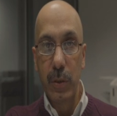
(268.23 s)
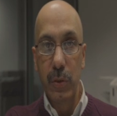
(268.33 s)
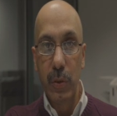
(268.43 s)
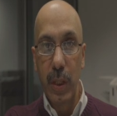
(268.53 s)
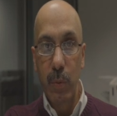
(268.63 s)

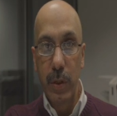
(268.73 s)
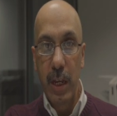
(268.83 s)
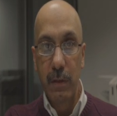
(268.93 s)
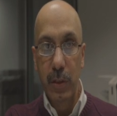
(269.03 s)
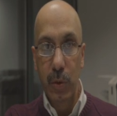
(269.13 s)
So they would
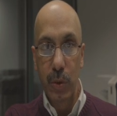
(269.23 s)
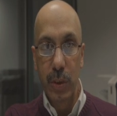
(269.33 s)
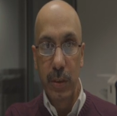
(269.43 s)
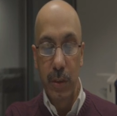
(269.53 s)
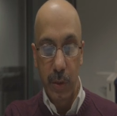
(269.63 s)
have a
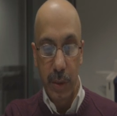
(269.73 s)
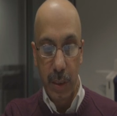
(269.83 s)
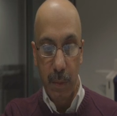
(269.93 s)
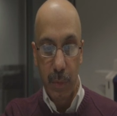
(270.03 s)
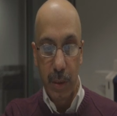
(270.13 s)
social security
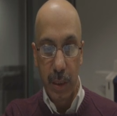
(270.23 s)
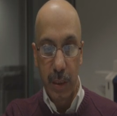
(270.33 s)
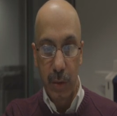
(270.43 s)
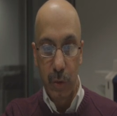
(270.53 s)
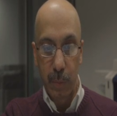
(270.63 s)
number. They
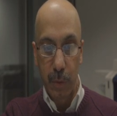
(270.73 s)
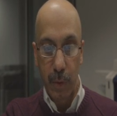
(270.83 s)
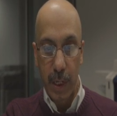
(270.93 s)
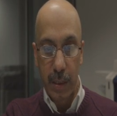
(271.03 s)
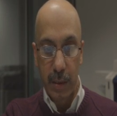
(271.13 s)
need to
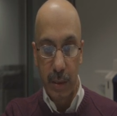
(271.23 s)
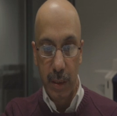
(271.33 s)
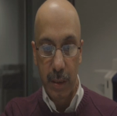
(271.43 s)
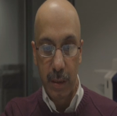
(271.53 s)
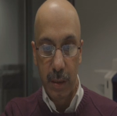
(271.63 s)
provide this
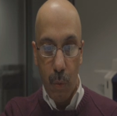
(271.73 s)
here.